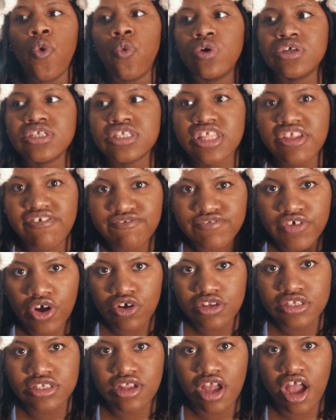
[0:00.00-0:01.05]
was the
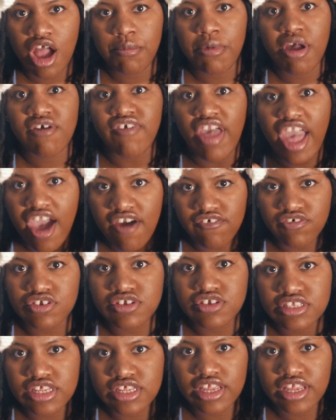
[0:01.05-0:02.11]
first time I've ever
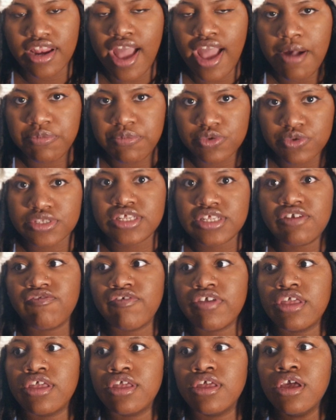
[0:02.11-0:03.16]
seen Apple
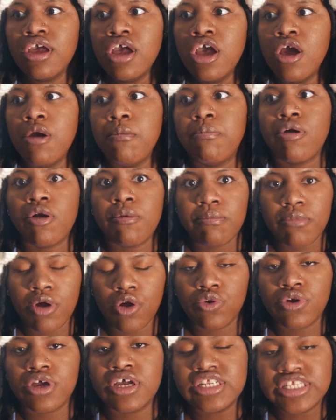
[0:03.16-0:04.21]
TV
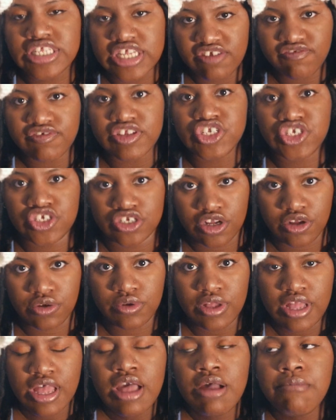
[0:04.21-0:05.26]
promote a TV show.
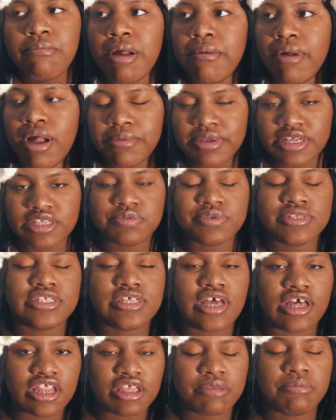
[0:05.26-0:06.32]
My mom has been
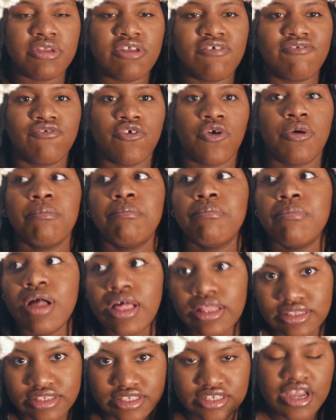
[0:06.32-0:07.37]
telling me for
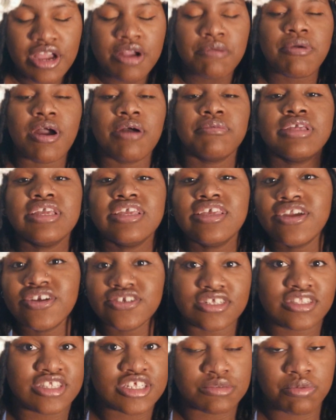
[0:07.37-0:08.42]
months, probably years
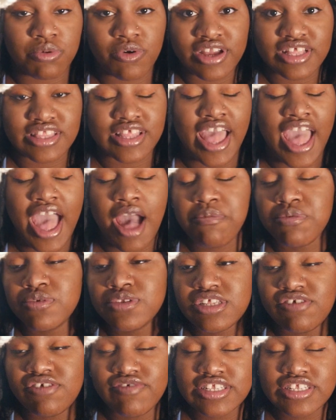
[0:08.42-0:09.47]
at this point, that Apple
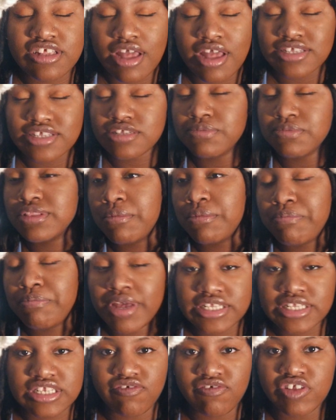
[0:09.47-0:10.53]
TV has some of the
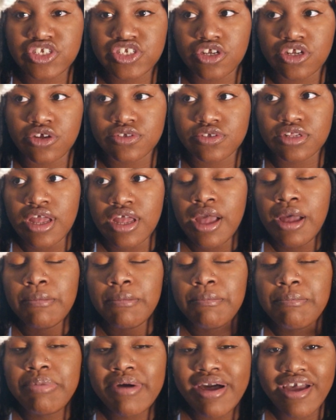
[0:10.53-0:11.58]
best TV shows.
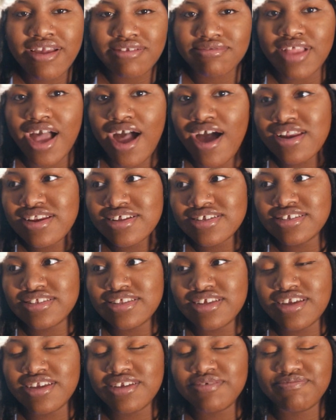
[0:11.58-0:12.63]
But
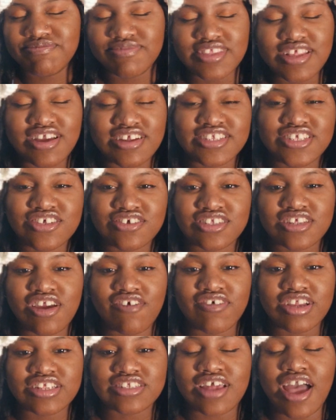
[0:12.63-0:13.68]
honestly, until
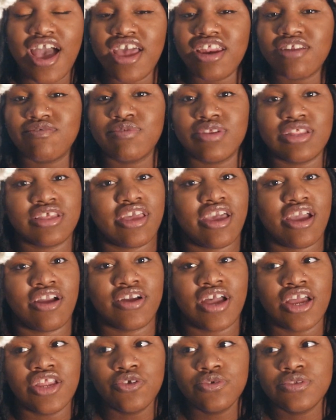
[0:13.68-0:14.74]
Severance, I didn't really care.
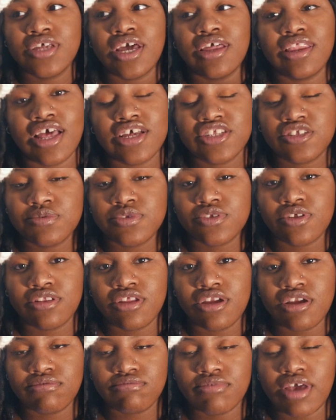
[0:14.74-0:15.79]
I knew Ted Lasso was on
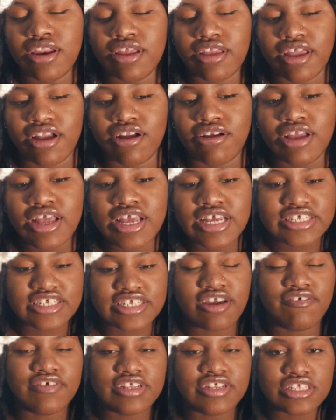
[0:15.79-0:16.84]
there. I didn't care.
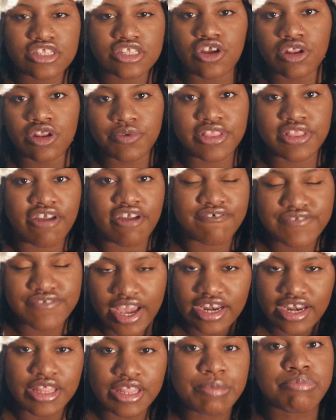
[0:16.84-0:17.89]
Severance is the only one that
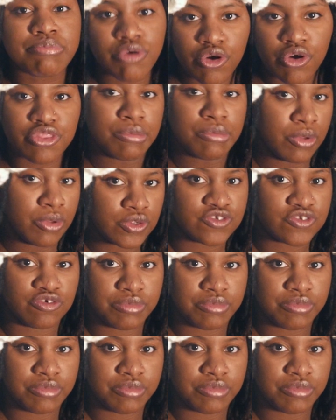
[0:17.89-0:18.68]
finally broke the mold for